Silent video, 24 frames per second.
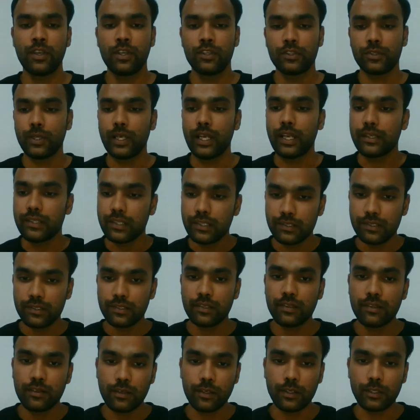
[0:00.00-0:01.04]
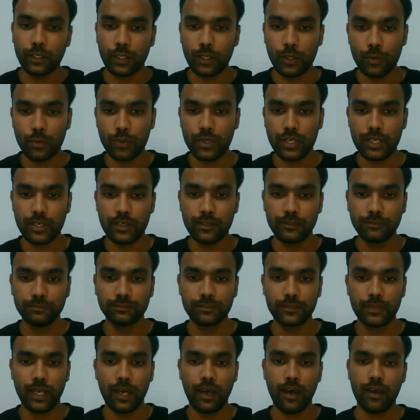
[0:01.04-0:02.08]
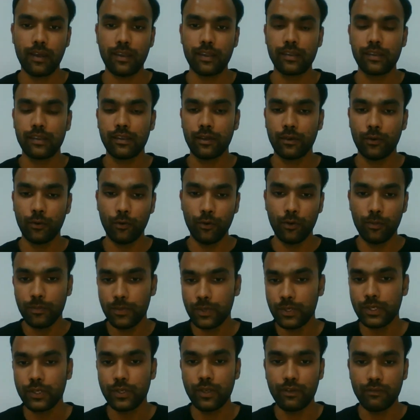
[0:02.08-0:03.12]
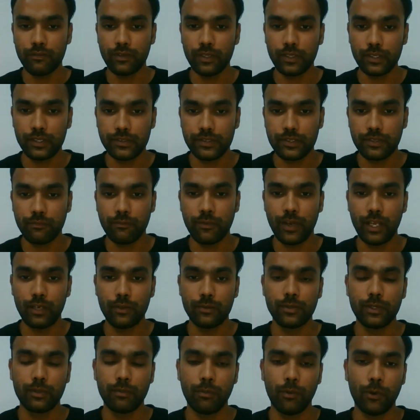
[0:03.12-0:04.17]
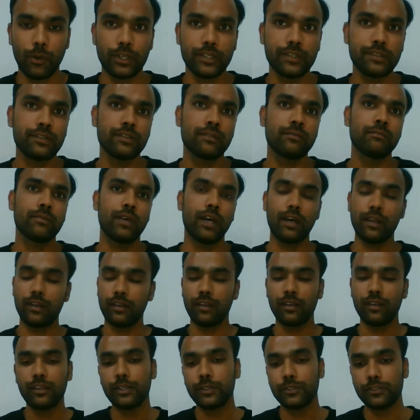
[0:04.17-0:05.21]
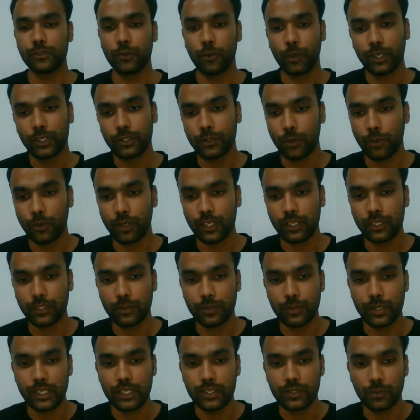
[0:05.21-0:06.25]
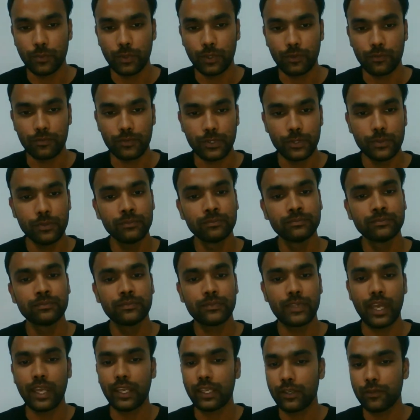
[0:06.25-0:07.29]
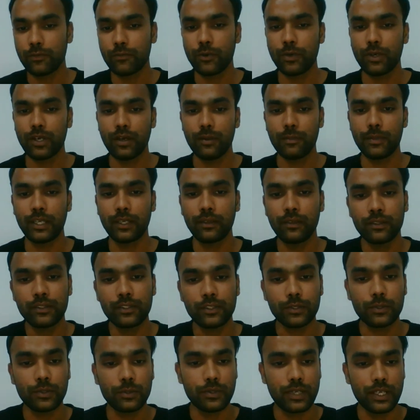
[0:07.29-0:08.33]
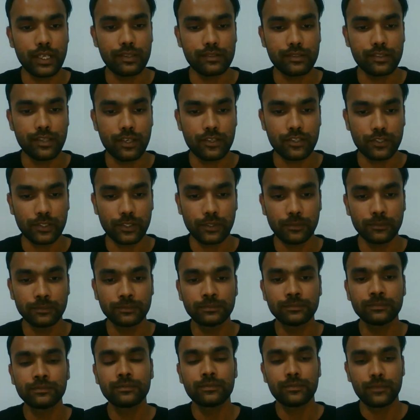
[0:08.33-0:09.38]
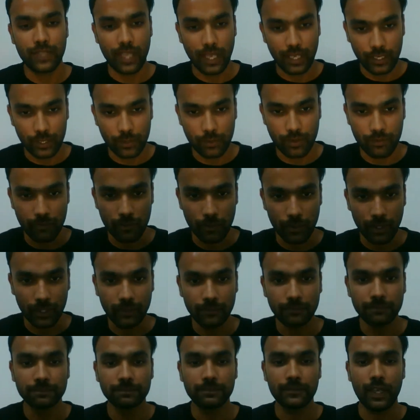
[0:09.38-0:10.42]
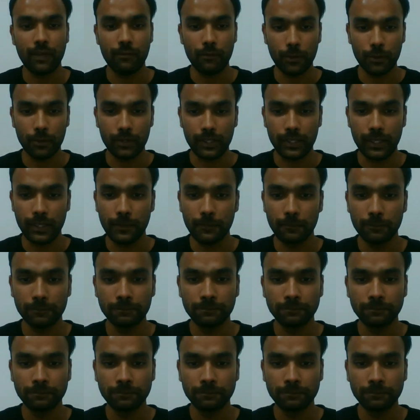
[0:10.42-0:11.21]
So let us conclude here. I hope you have learned some valuable points. I really enjoyed talking to each one of you. Thank you for coming to today's session. Thank you, everyone. Have a good day.